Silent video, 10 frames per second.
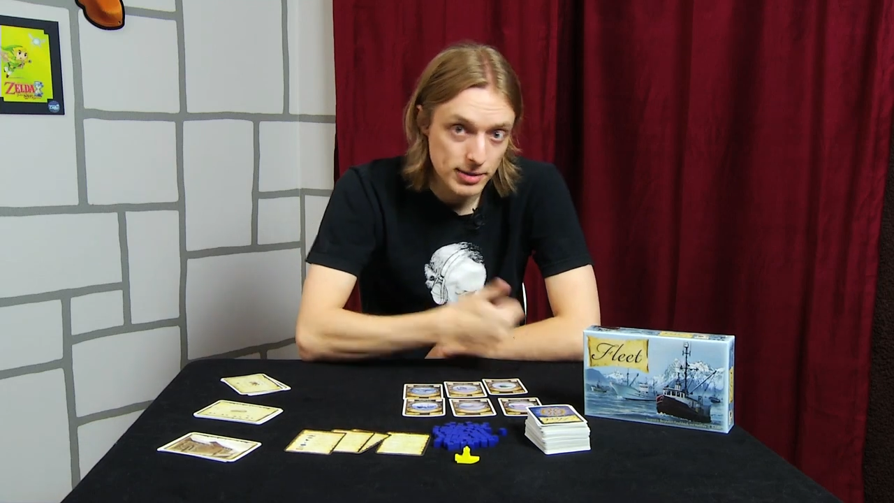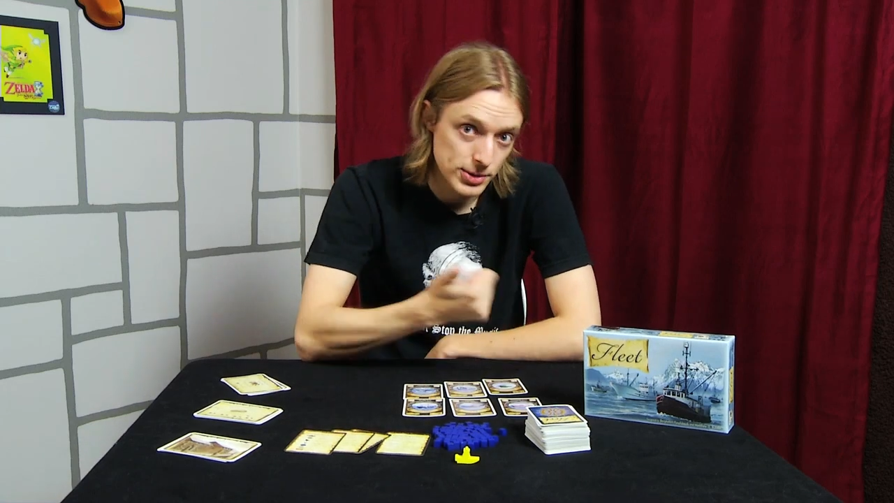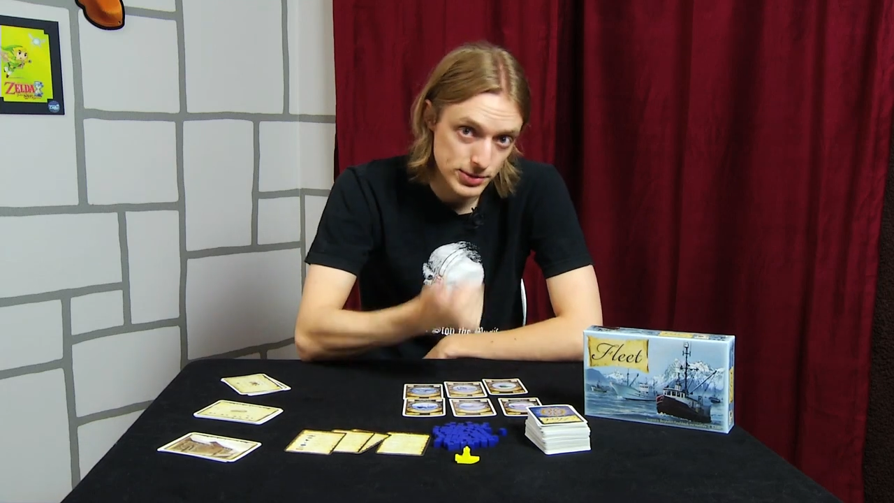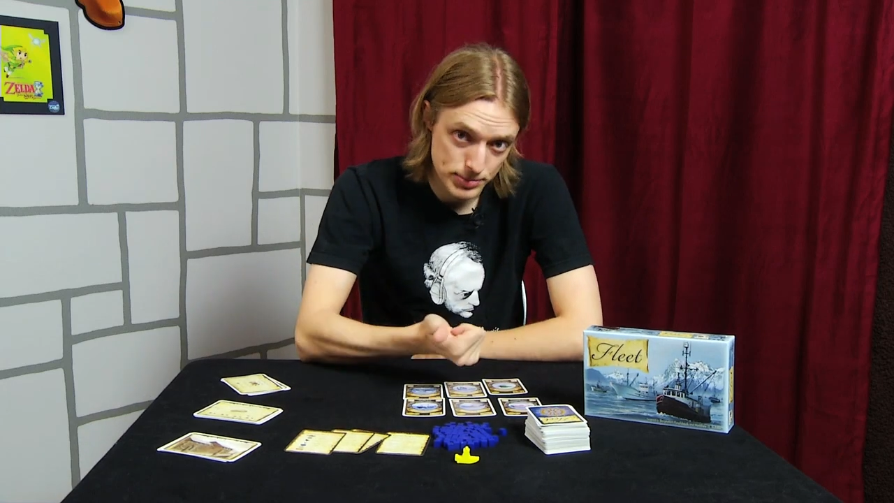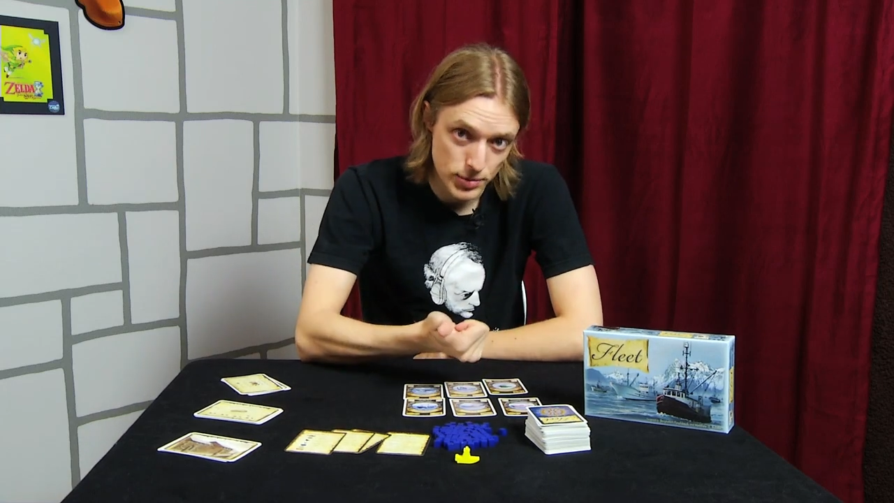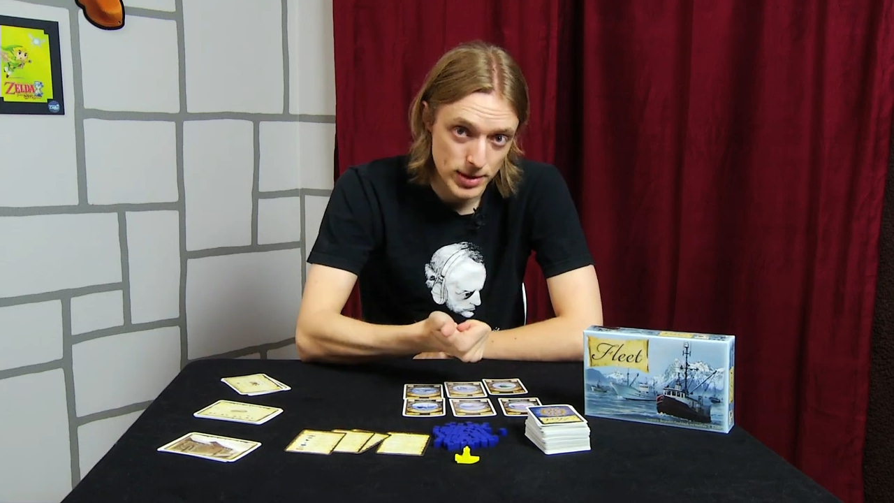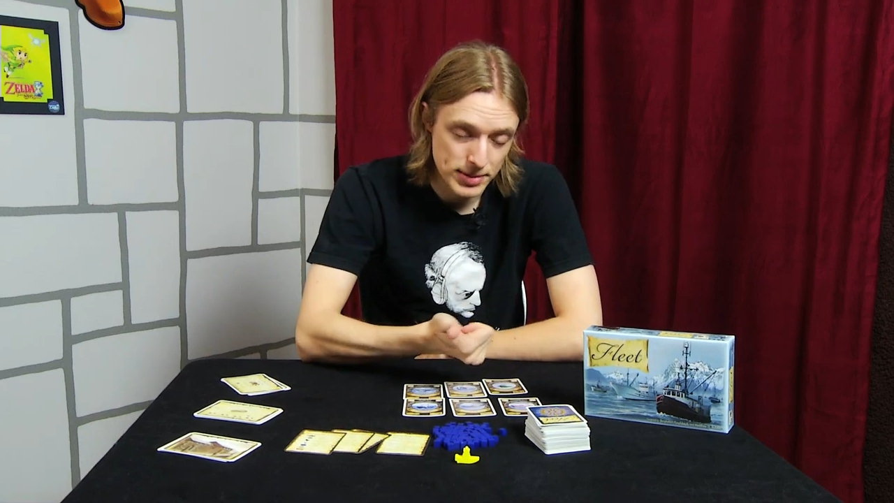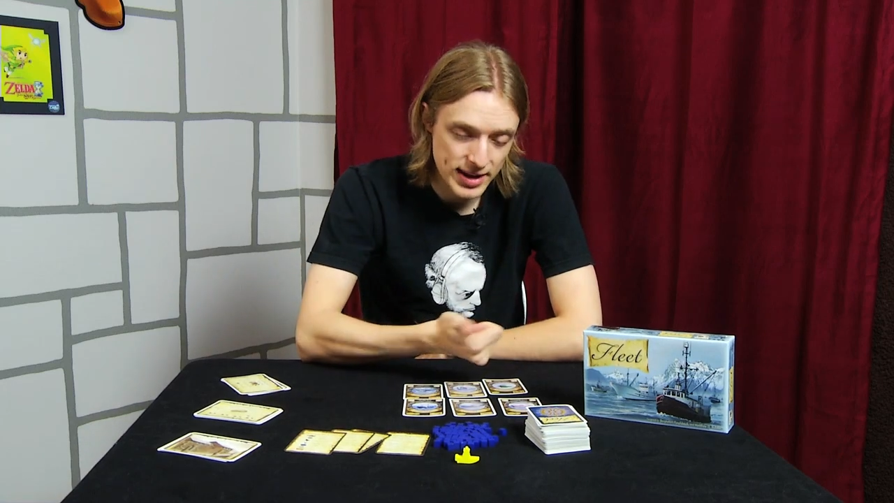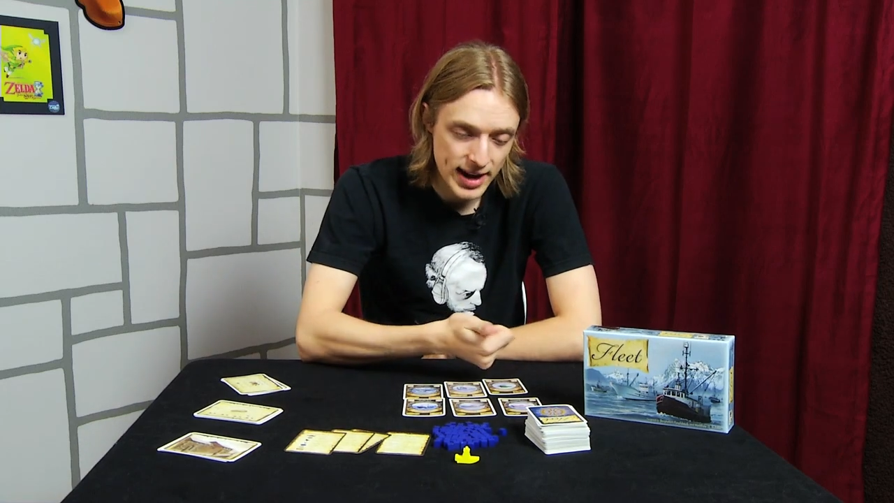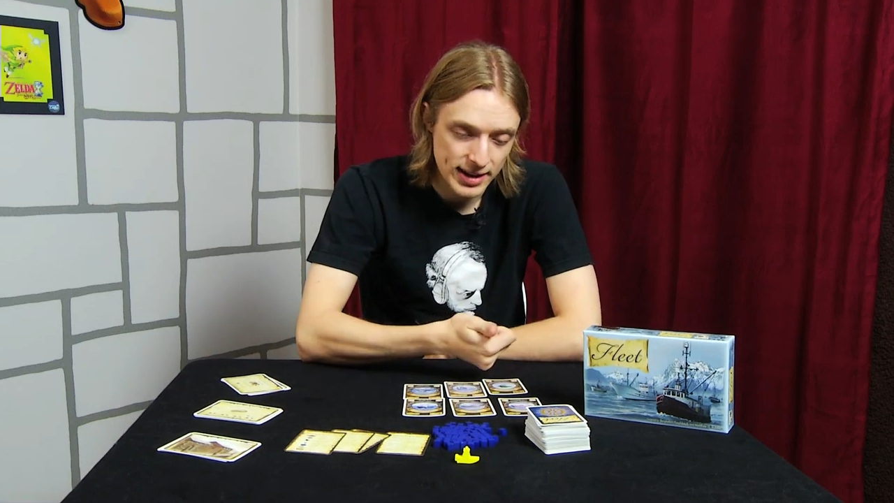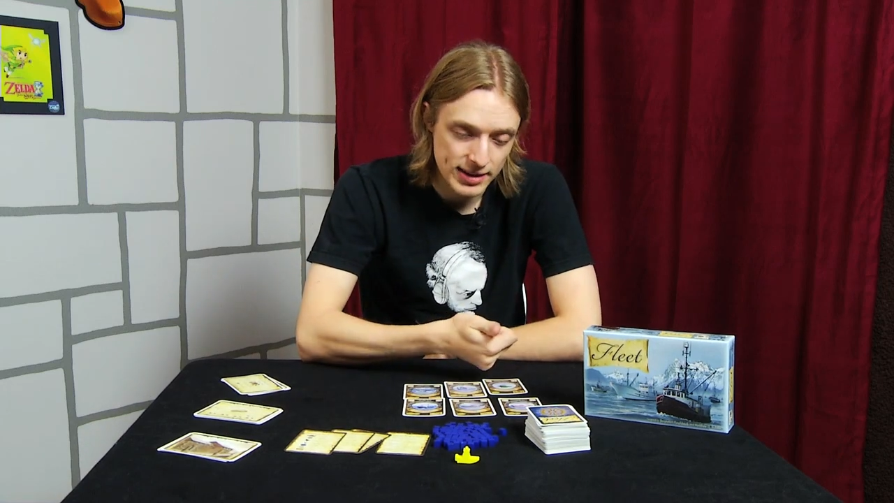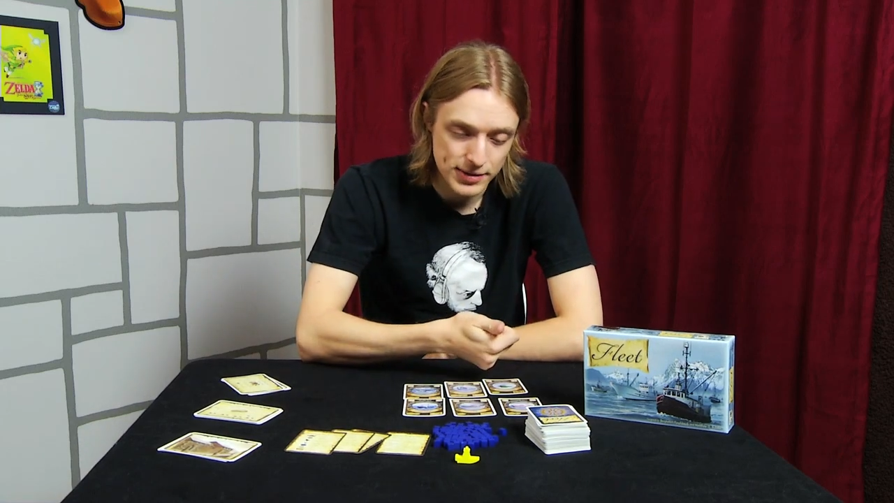They're the point mechanic.